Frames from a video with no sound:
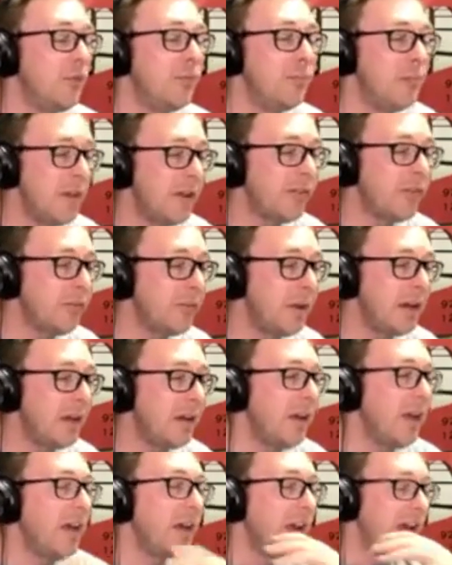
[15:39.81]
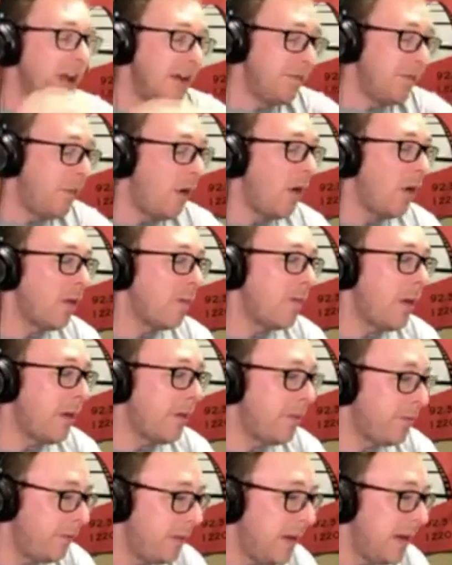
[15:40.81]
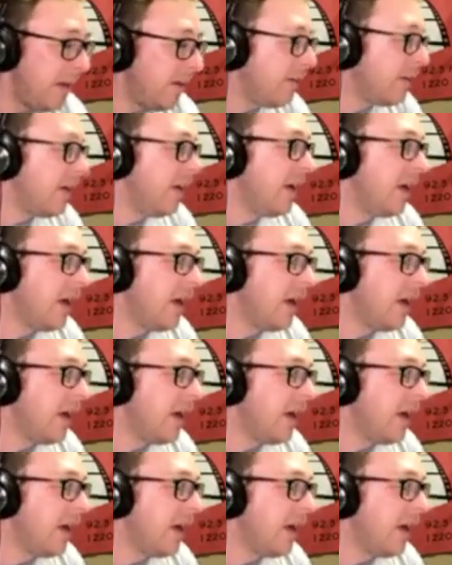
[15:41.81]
miss me and fall on my feet.